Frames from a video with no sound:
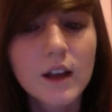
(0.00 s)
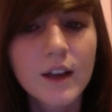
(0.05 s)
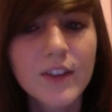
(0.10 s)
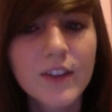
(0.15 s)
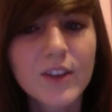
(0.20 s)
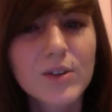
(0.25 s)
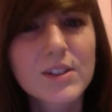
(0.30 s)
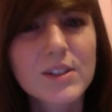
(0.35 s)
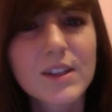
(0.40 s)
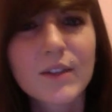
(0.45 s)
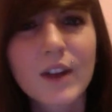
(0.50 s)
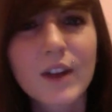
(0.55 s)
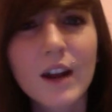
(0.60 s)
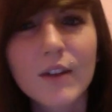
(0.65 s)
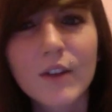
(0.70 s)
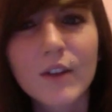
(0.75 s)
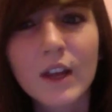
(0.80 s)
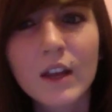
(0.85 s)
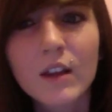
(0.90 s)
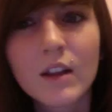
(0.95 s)
I think it was 7 out
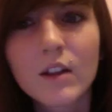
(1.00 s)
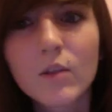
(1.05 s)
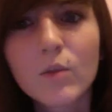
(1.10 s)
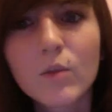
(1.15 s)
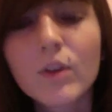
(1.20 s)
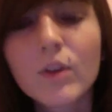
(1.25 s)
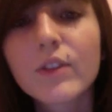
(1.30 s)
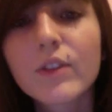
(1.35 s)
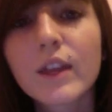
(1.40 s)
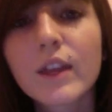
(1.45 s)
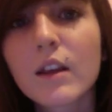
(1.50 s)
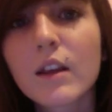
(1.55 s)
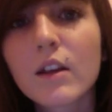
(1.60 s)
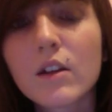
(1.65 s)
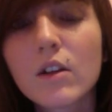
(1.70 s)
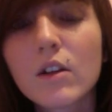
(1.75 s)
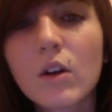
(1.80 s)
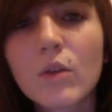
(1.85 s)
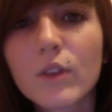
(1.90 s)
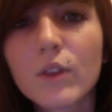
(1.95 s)
of 8. Well, they
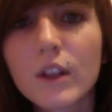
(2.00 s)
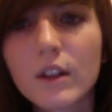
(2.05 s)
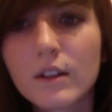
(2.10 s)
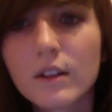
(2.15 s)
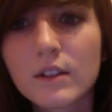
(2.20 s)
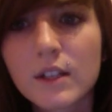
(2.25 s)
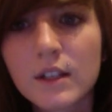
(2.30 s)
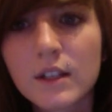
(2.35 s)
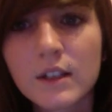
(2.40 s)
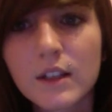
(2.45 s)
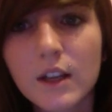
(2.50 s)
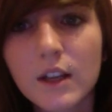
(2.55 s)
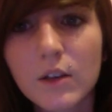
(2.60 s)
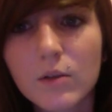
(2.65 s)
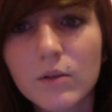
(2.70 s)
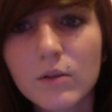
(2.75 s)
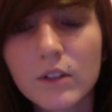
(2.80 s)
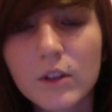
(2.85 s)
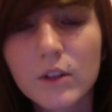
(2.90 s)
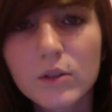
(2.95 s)
only didn't get,
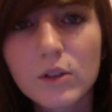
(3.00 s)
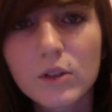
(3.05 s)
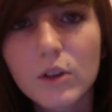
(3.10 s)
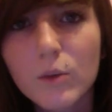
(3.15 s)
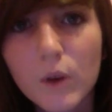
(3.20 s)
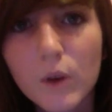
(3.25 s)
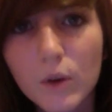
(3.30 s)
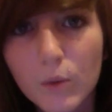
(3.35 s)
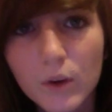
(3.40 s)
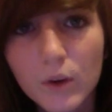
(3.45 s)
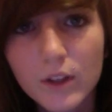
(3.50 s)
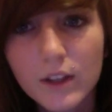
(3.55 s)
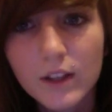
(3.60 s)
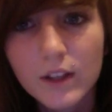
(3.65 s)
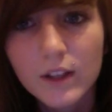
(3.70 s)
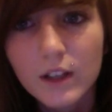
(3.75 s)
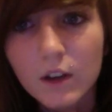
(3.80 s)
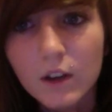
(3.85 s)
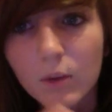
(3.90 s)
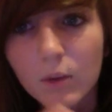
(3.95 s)
there was only one award that
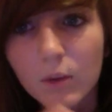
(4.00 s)
they didn't